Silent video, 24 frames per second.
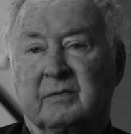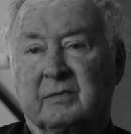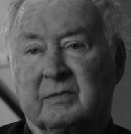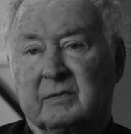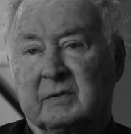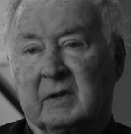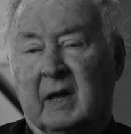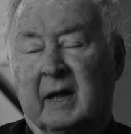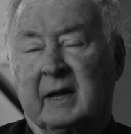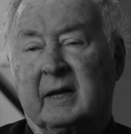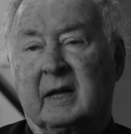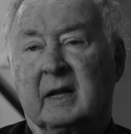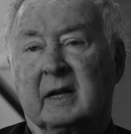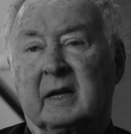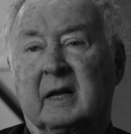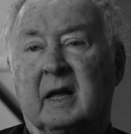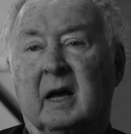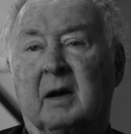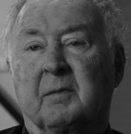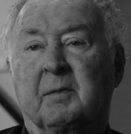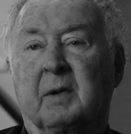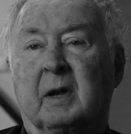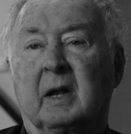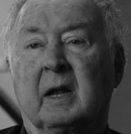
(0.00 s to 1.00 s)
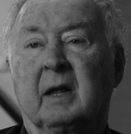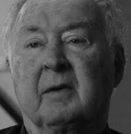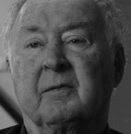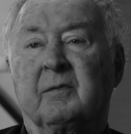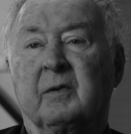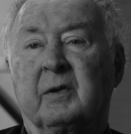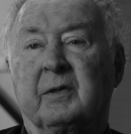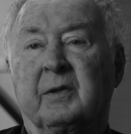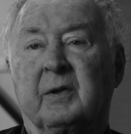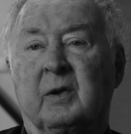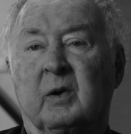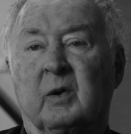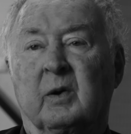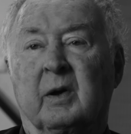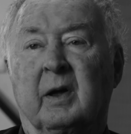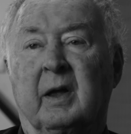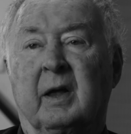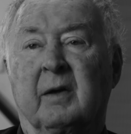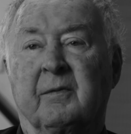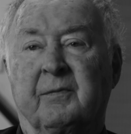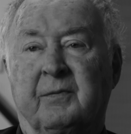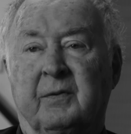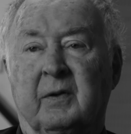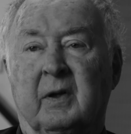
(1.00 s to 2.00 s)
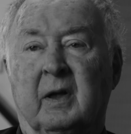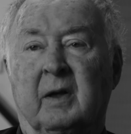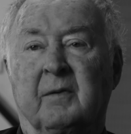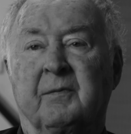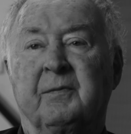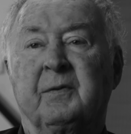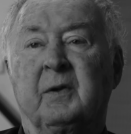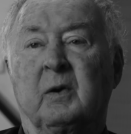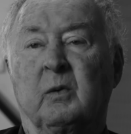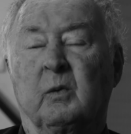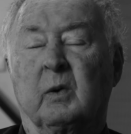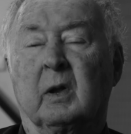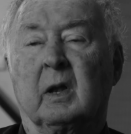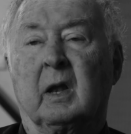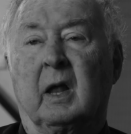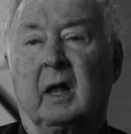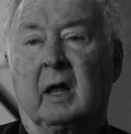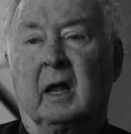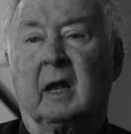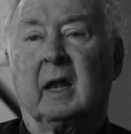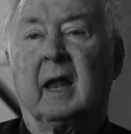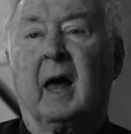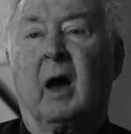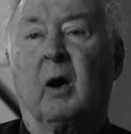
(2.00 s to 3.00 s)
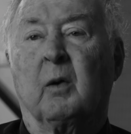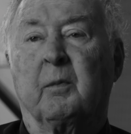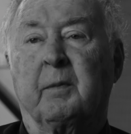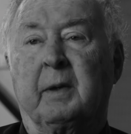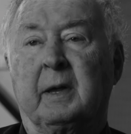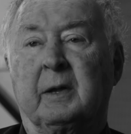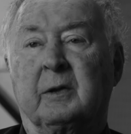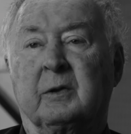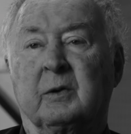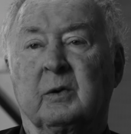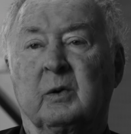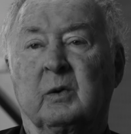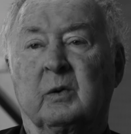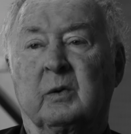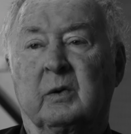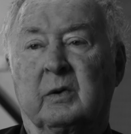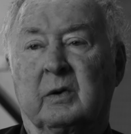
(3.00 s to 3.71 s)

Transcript: I can come and live with you if, if you will allow me to,